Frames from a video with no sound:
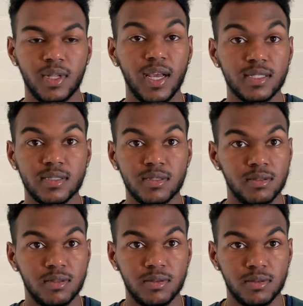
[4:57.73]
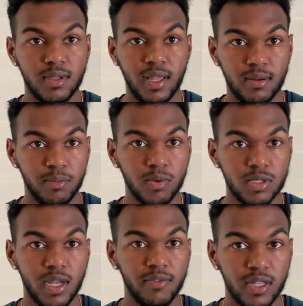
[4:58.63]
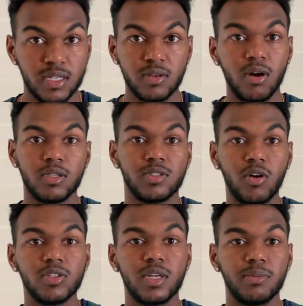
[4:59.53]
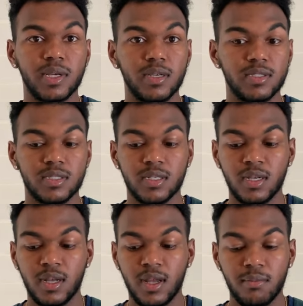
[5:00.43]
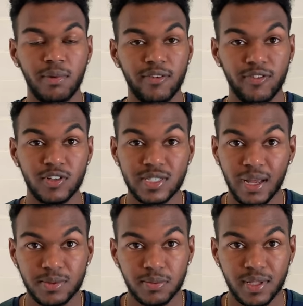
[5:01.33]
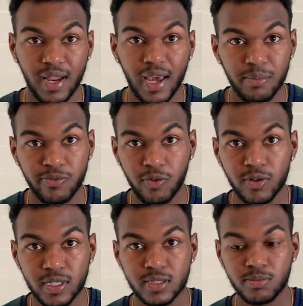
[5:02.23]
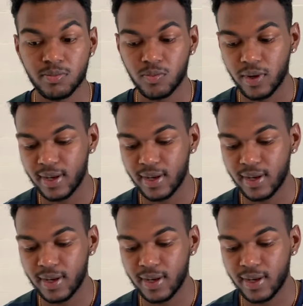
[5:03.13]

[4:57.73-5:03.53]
has like mostly everything is on this hard drive, because my first laptop that I had before this, when